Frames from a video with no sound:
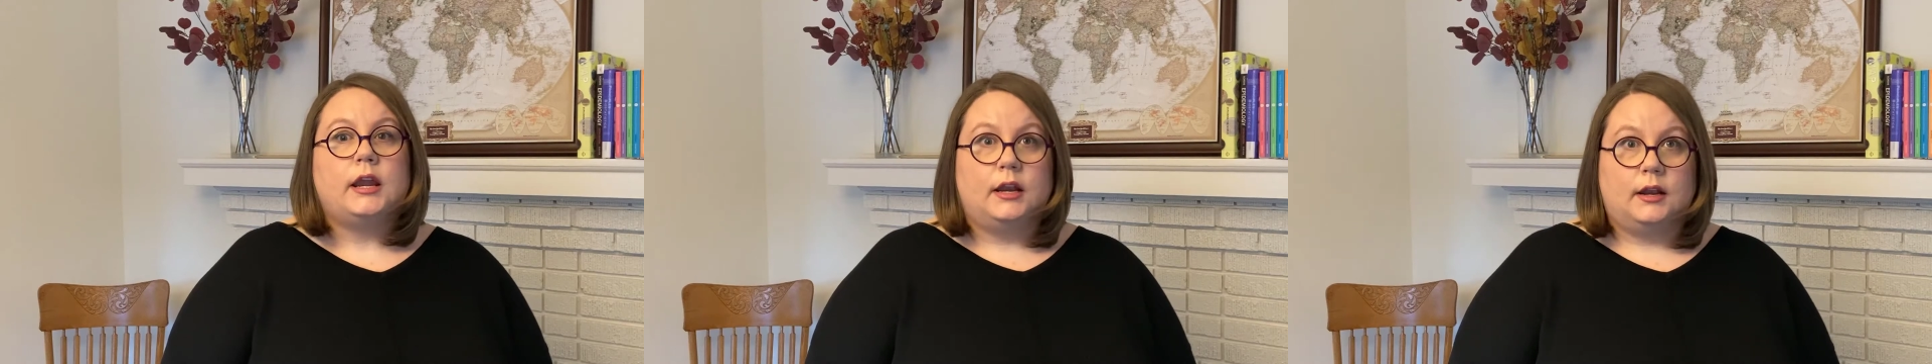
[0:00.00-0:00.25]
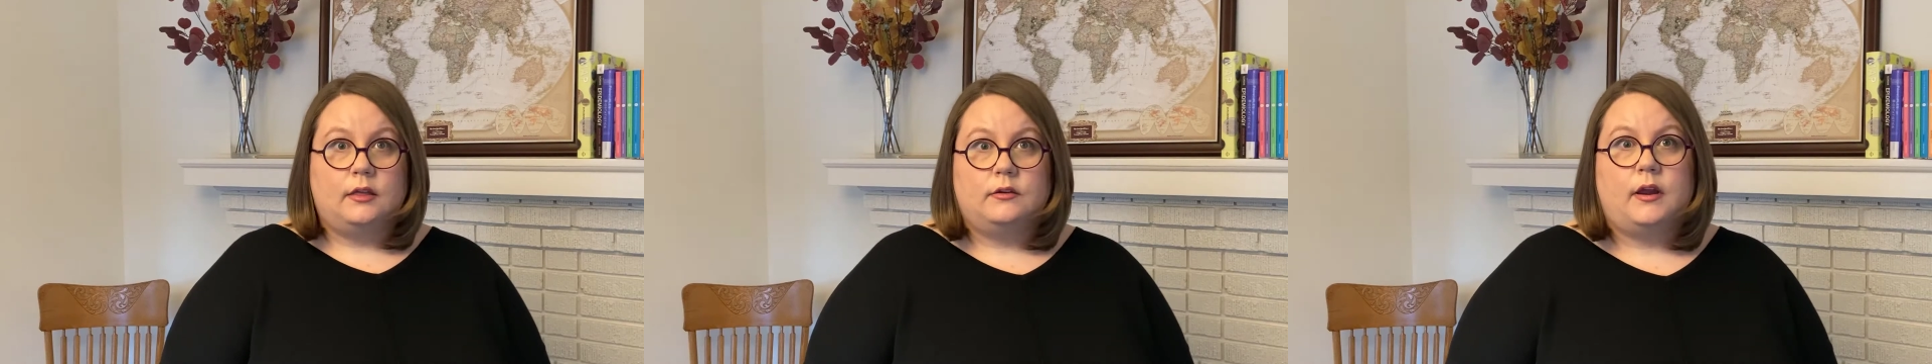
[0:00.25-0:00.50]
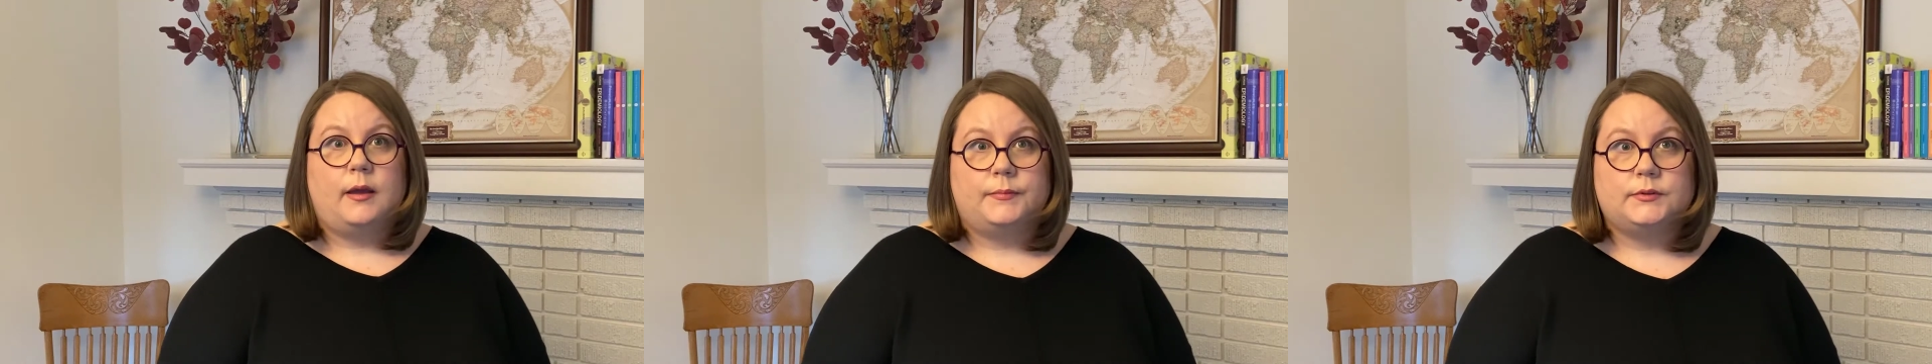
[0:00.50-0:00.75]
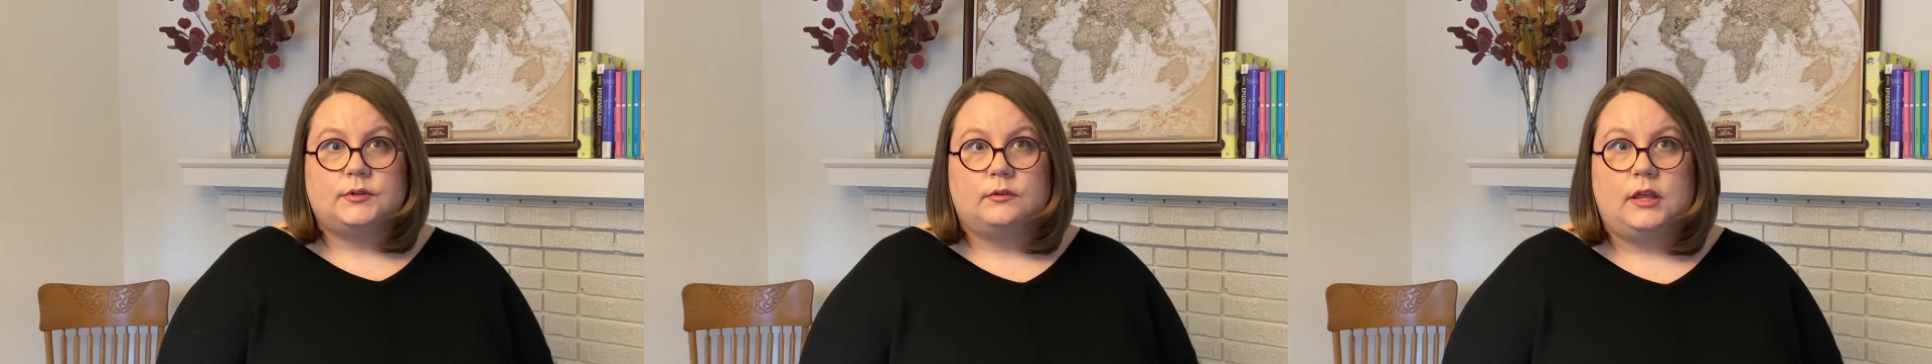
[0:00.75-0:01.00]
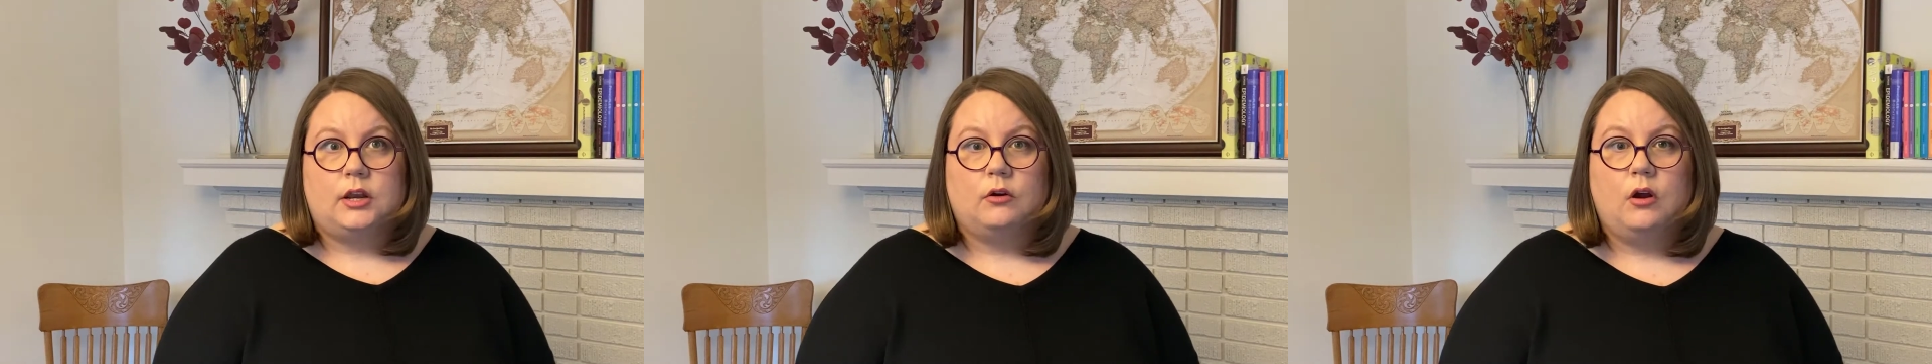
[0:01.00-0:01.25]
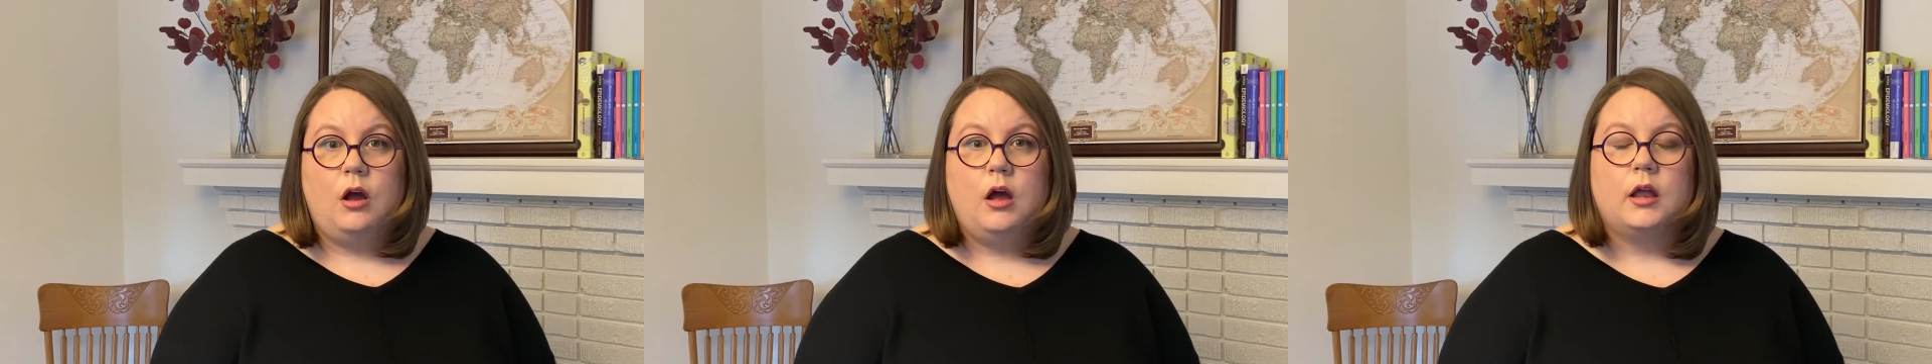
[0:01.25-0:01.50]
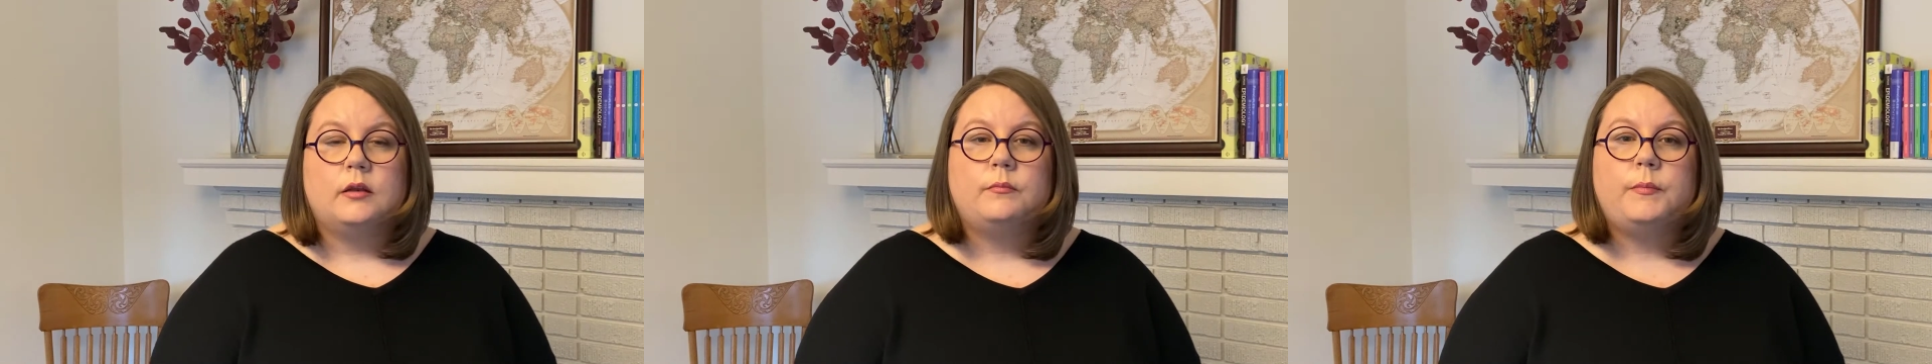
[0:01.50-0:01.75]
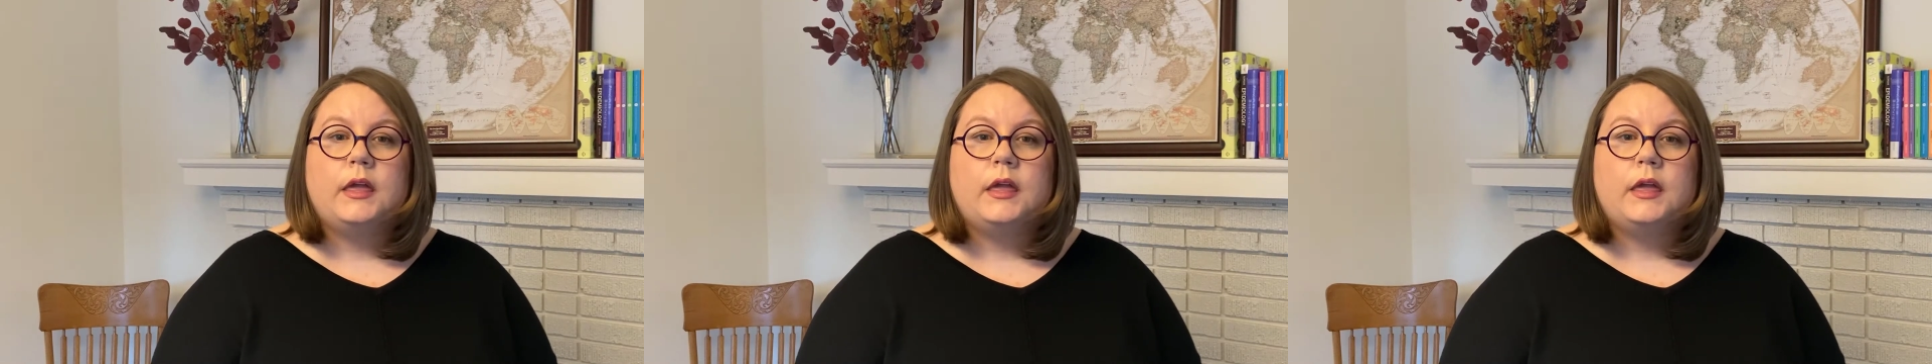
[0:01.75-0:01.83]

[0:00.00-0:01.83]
in another episode later on